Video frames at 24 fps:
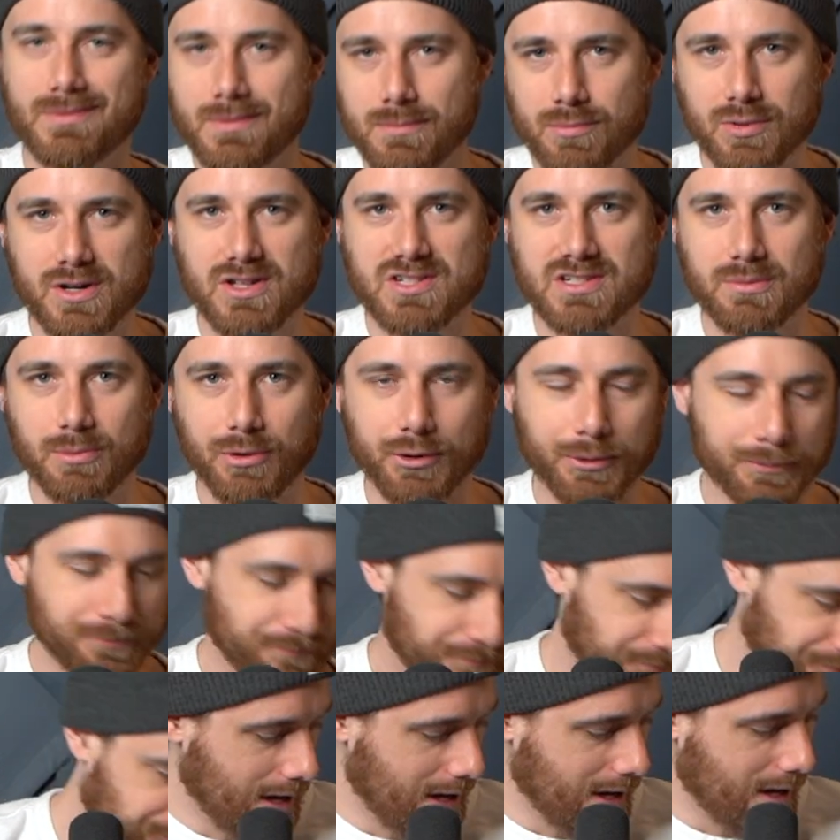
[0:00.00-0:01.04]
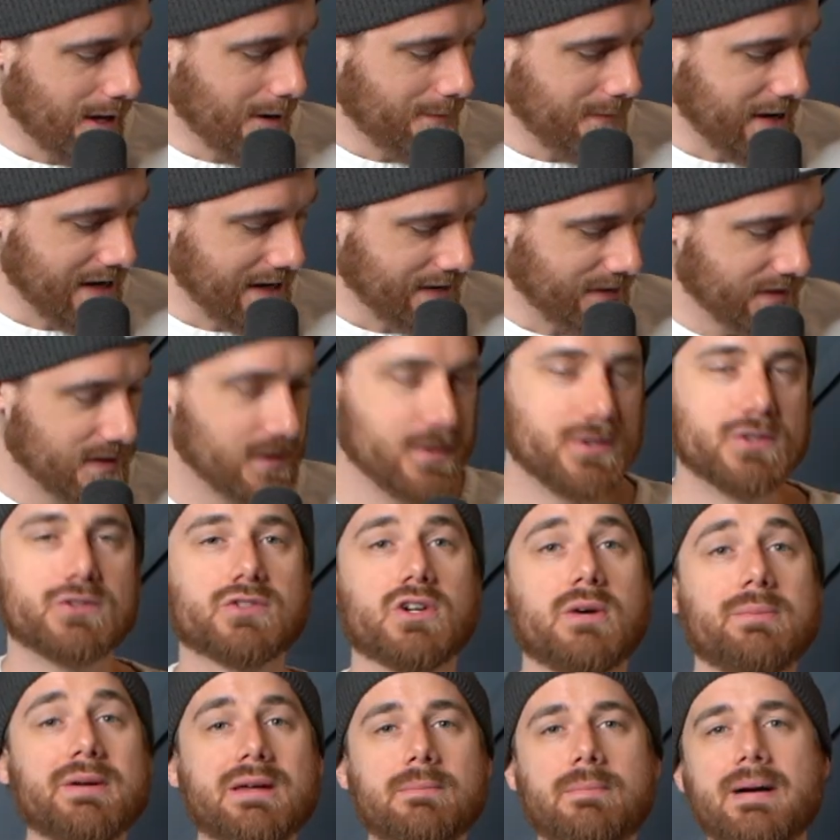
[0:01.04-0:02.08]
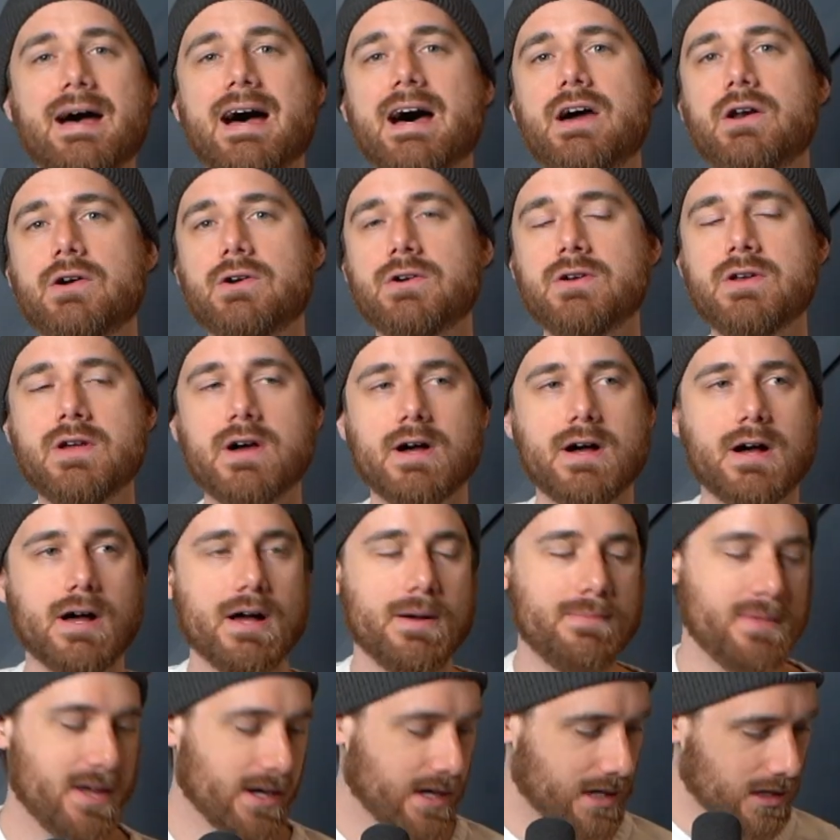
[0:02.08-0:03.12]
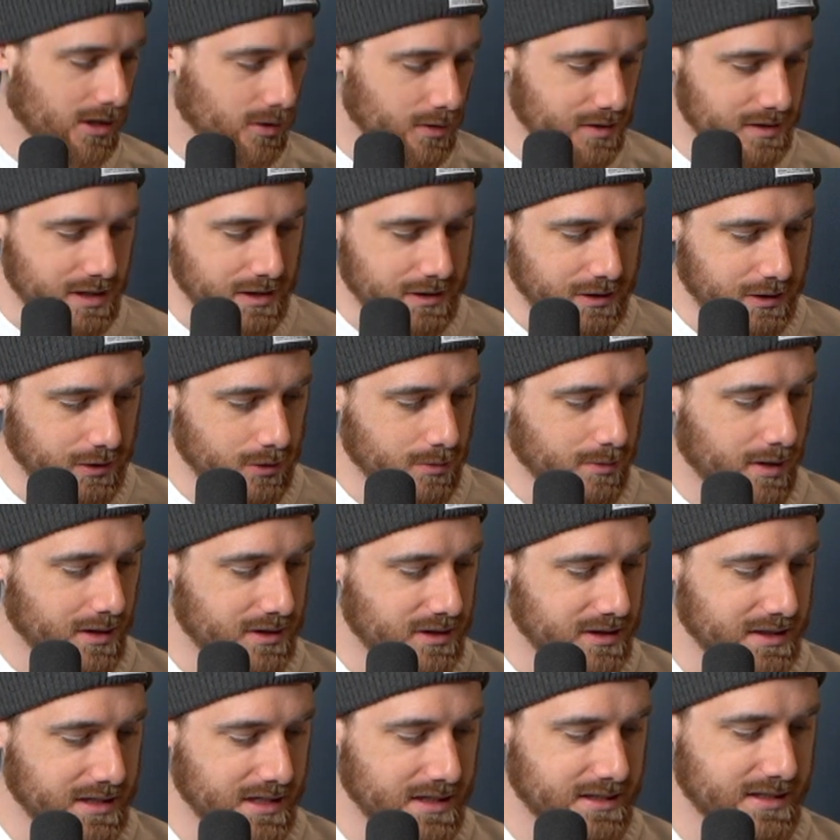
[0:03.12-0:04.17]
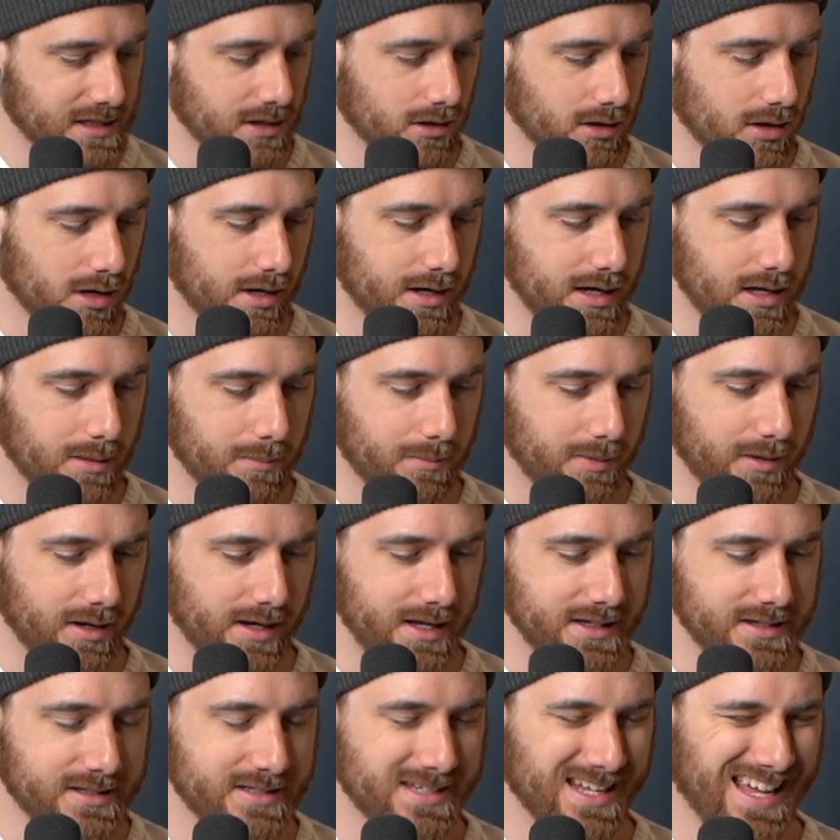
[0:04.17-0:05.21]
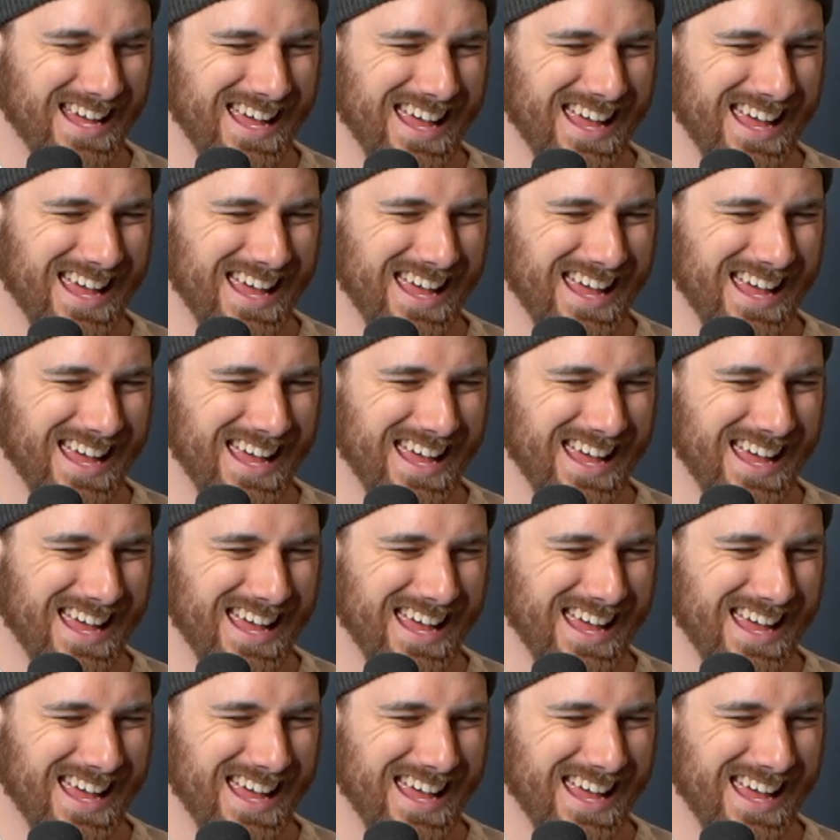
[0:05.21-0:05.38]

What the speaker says: Pretty similar. And then strumming pattern, I'm not going to go into too much detail on it, but